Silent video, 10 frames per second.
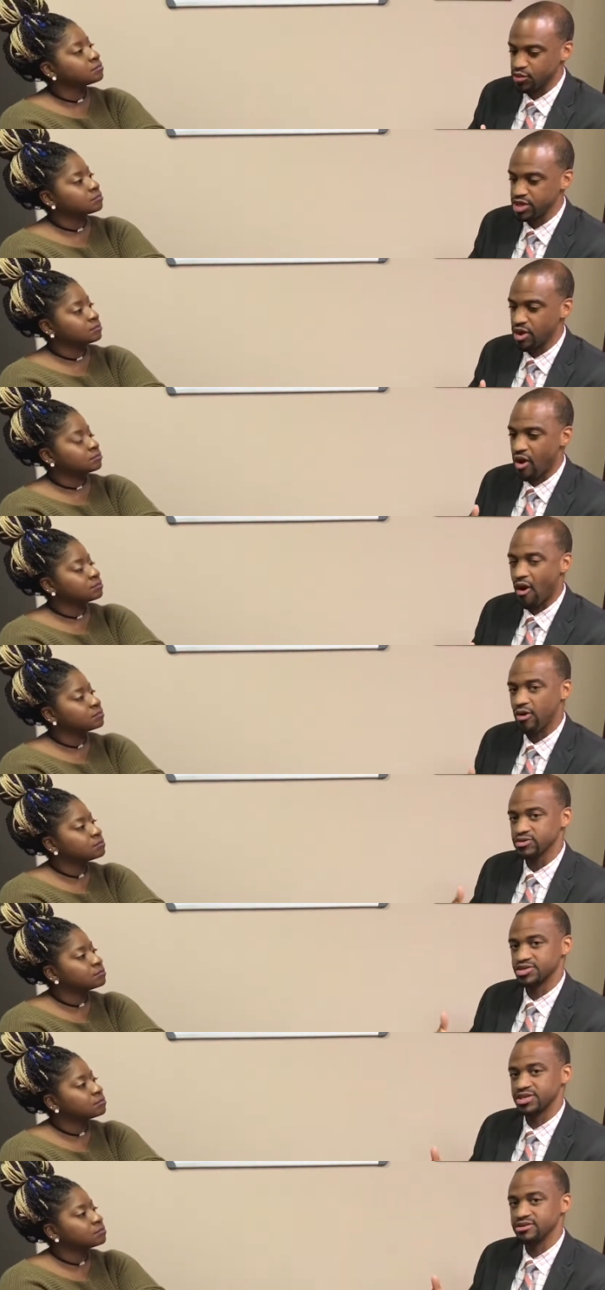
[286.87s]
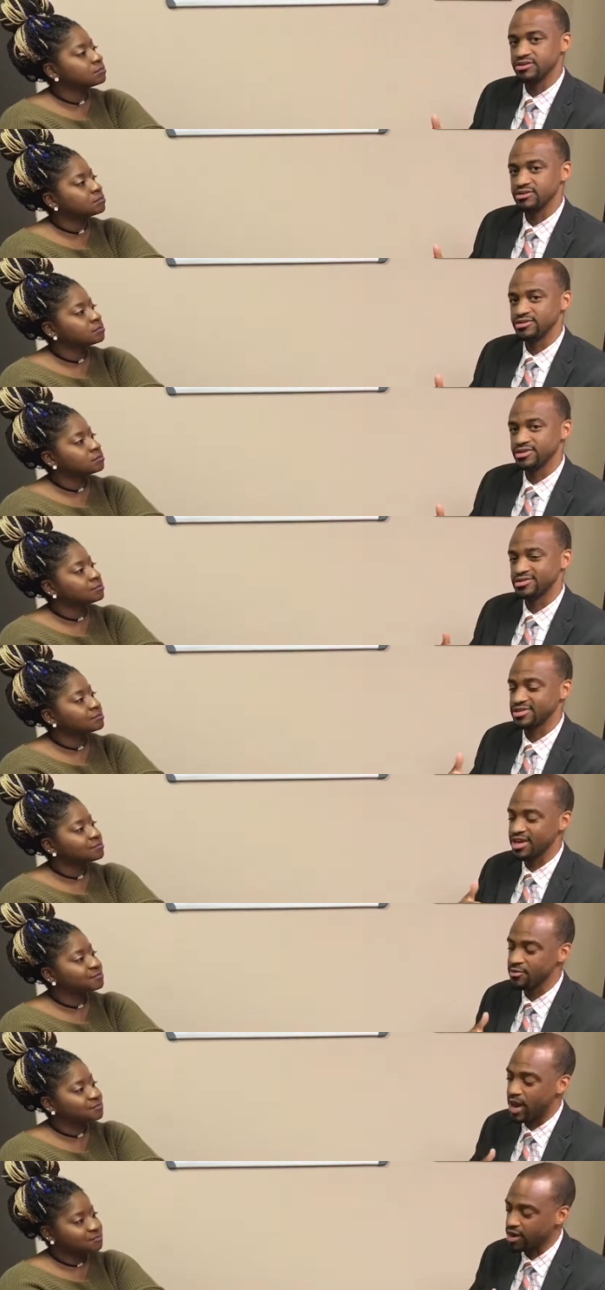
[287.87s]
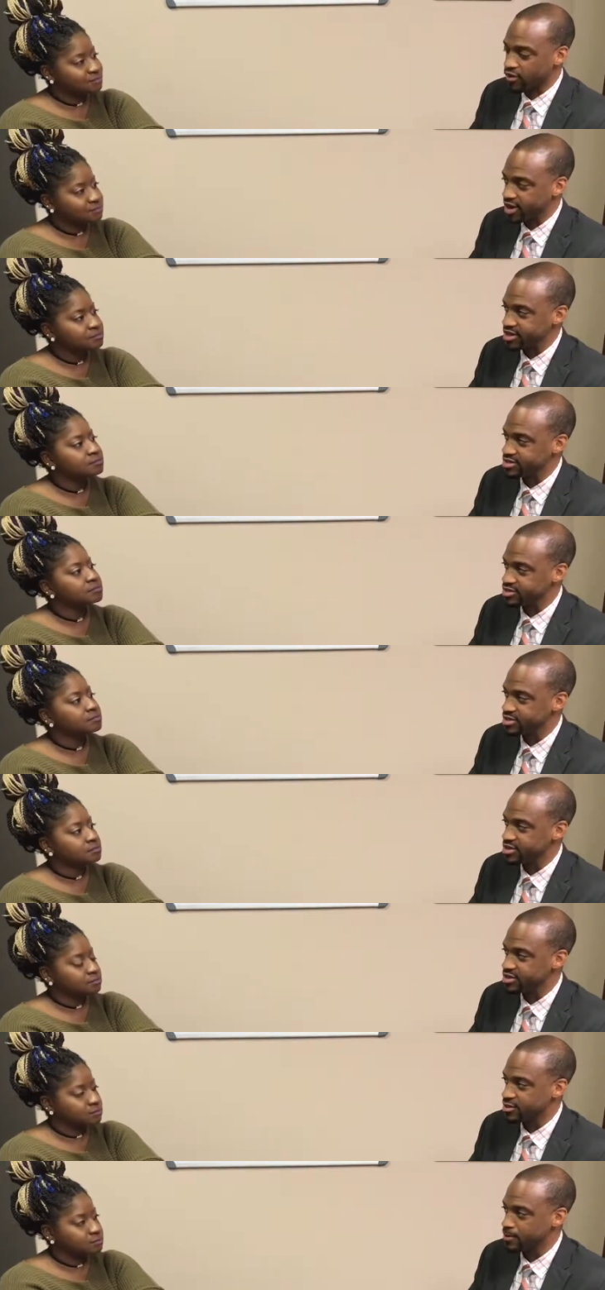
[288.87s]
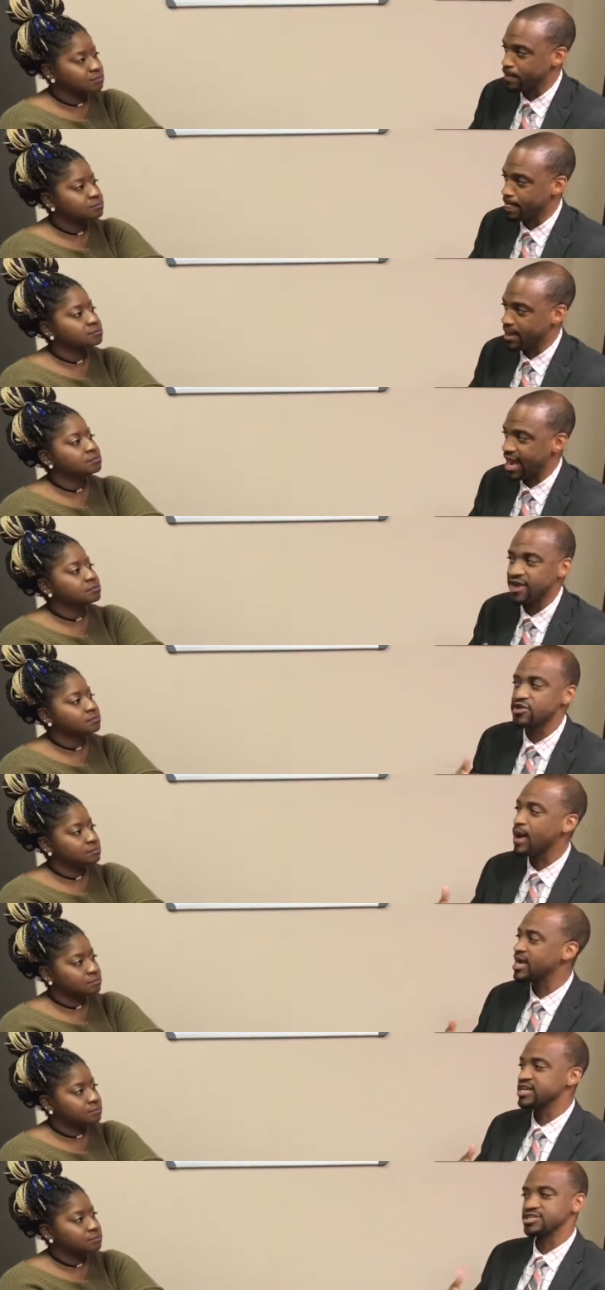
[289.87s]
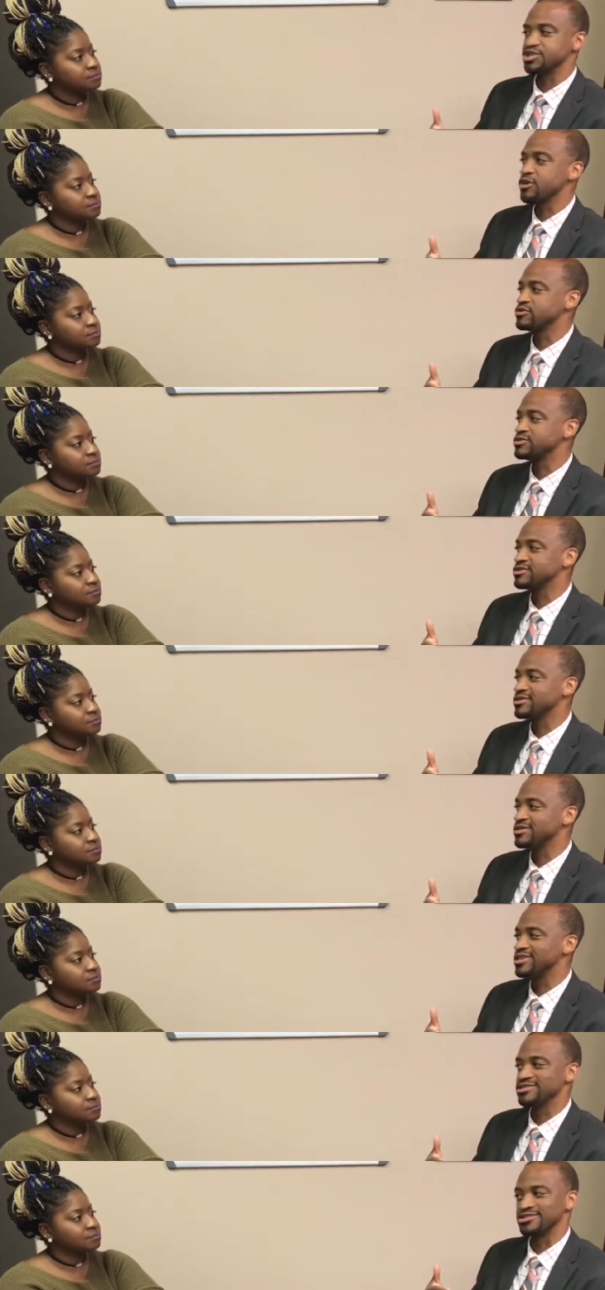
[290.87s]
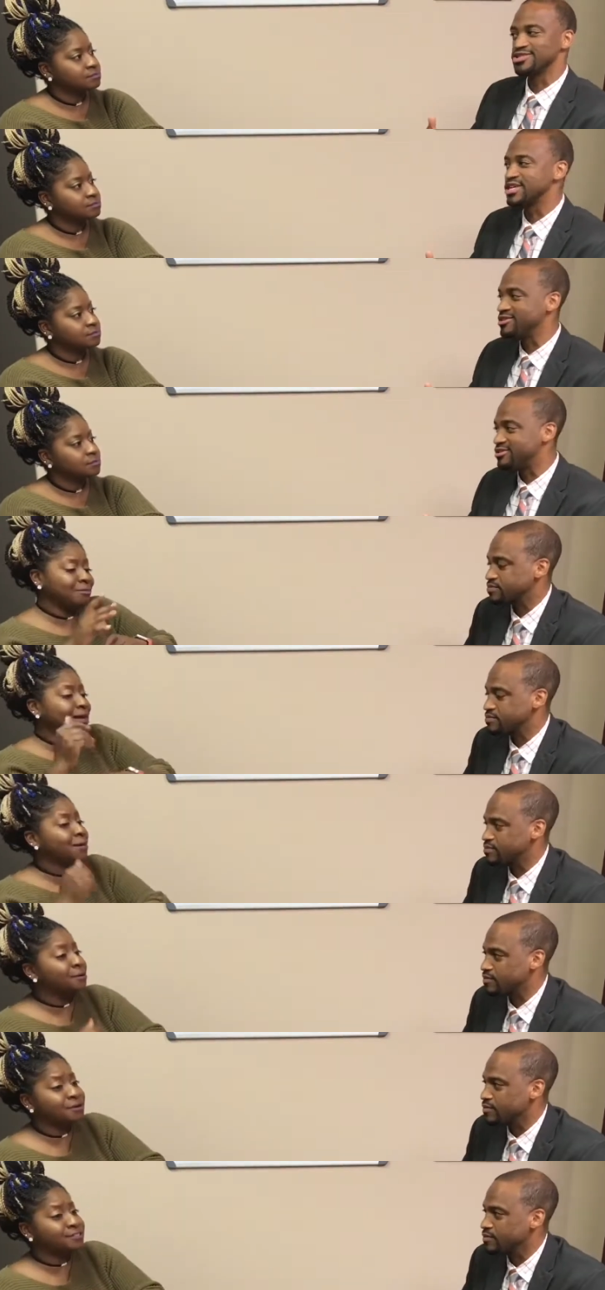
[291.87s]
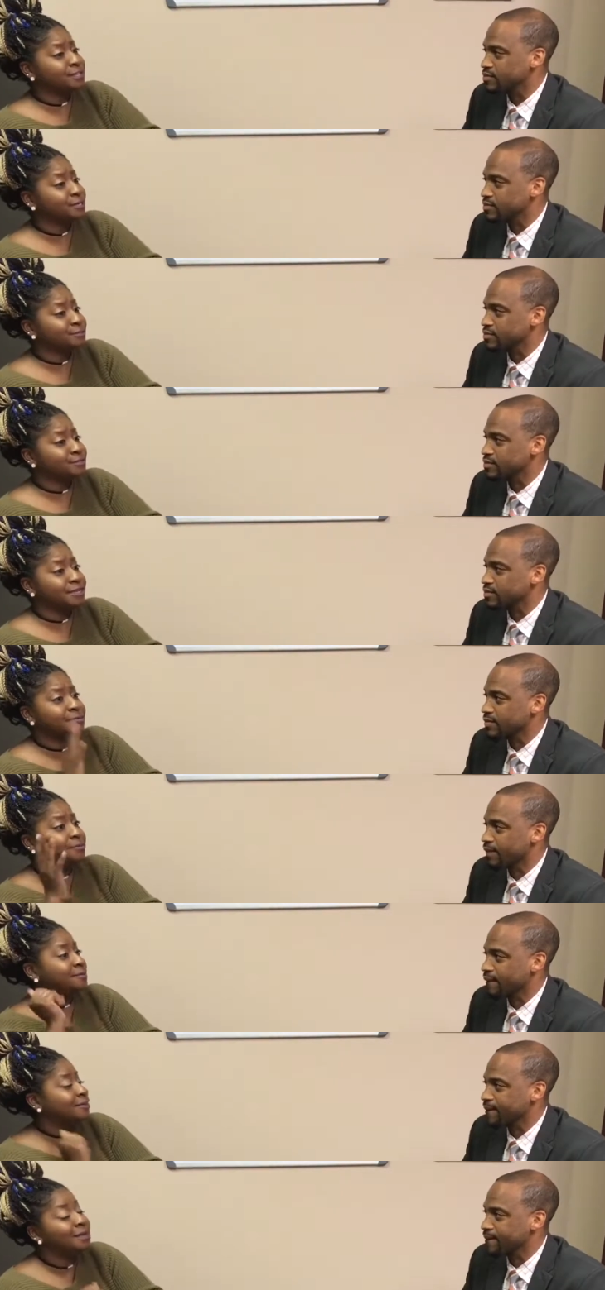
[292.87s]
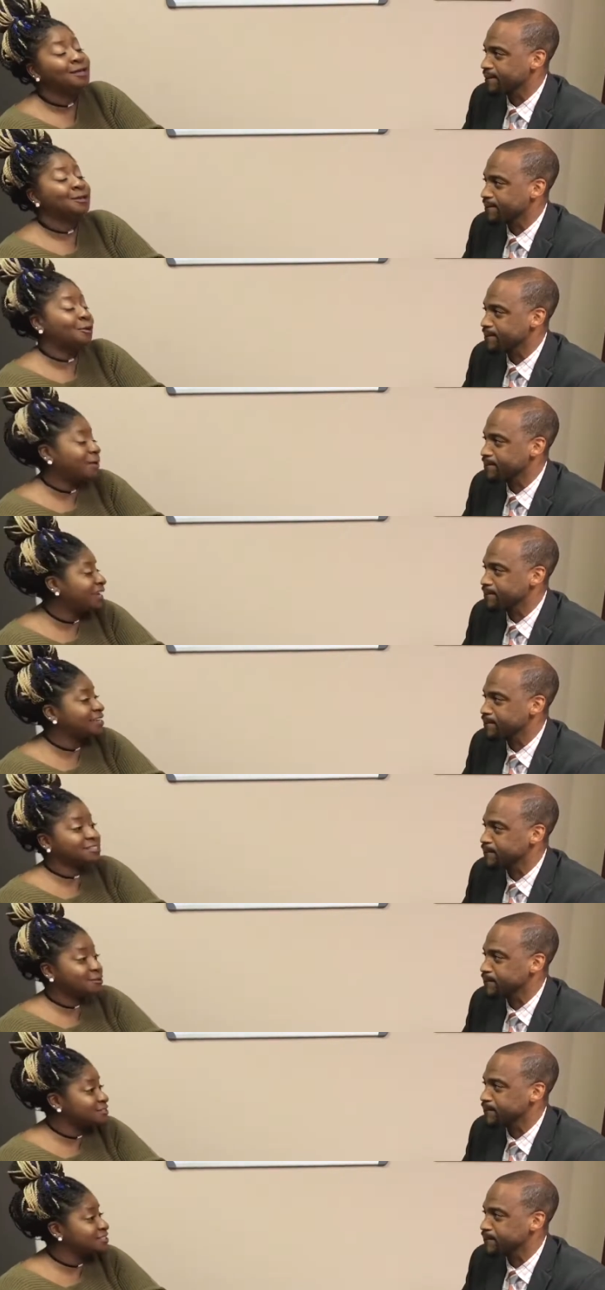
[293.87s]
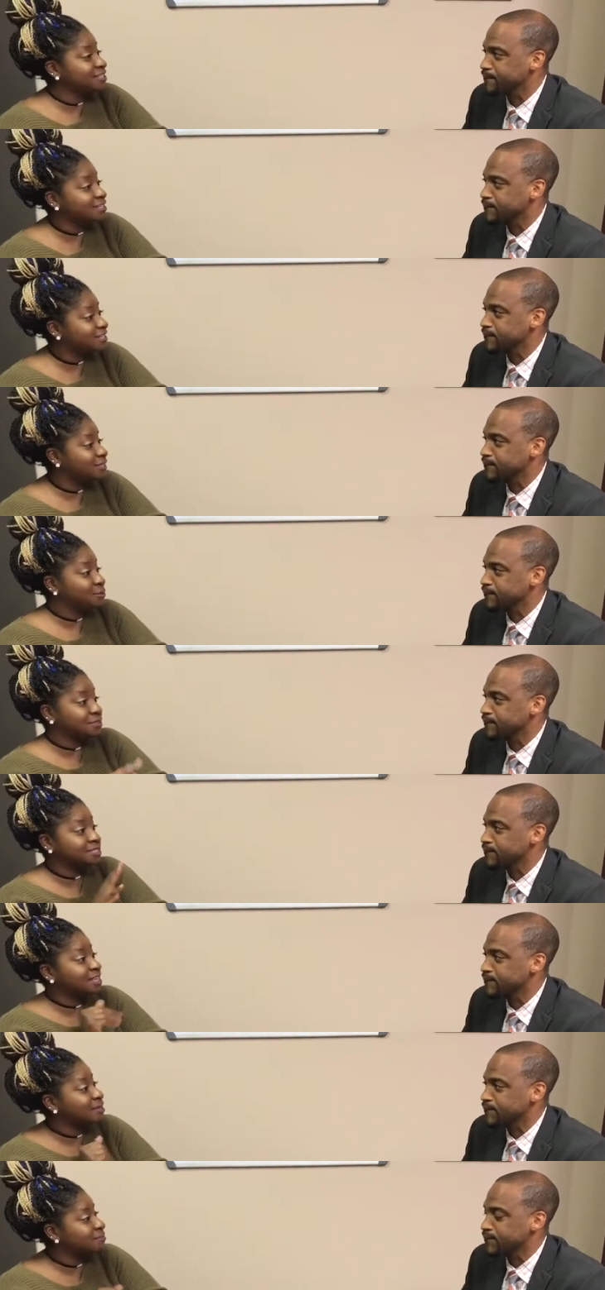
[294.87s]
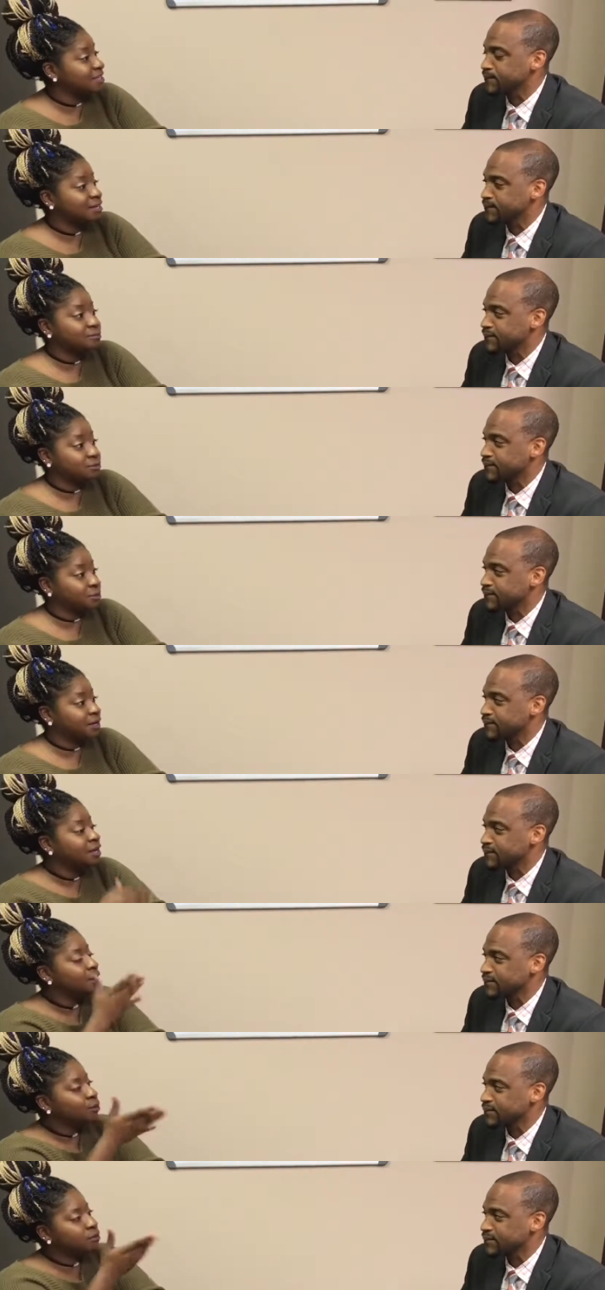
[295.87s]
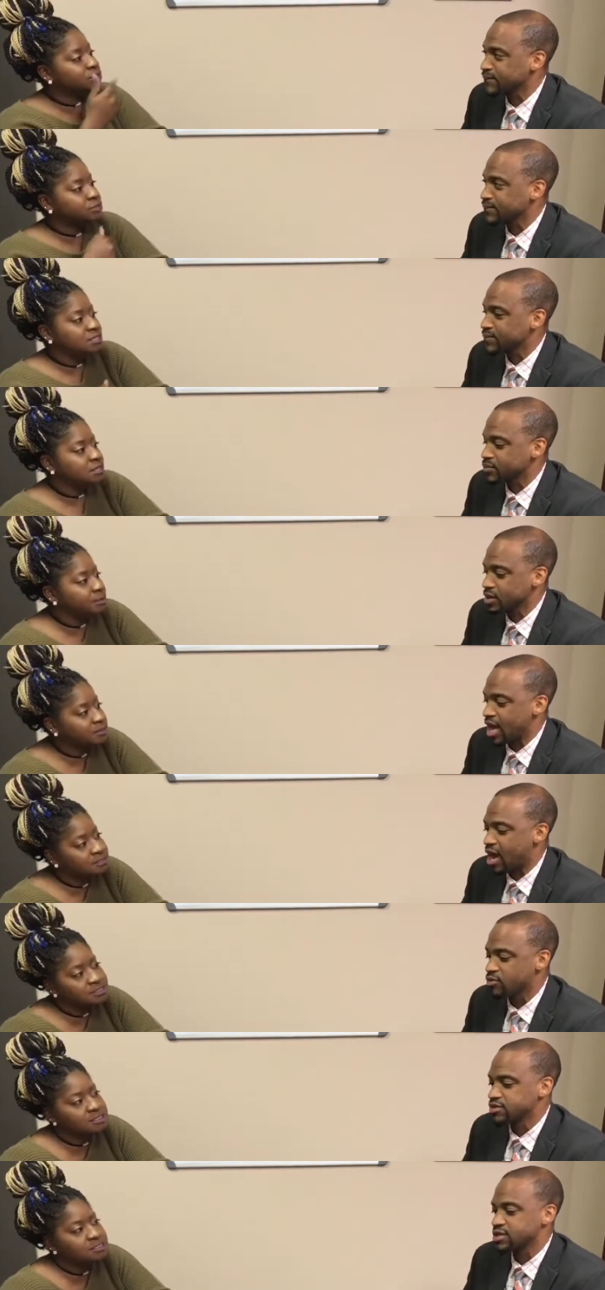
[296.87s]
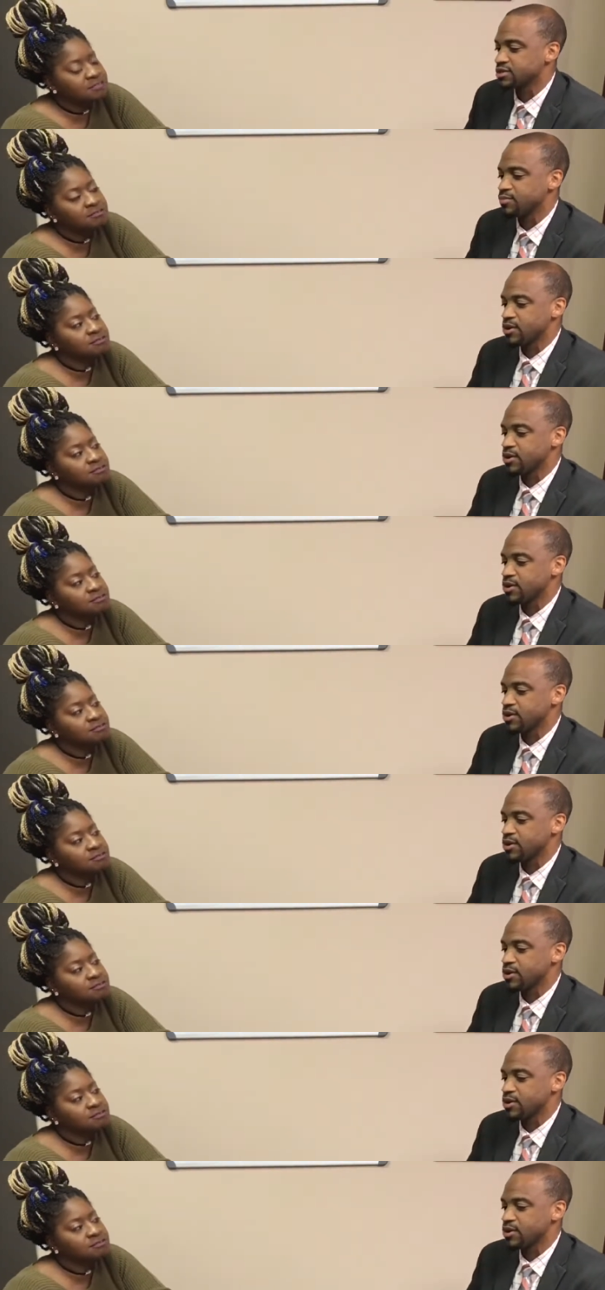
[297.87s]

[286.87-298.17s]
Speaker 1: we are all sinners saved by grace. Everybody in the church is a sin.
Speaker 2: I'm not going to church. nobody at church is any good. They're doing the same thing I'm doing. What would you tell a person? I would
Speaker 1: tell a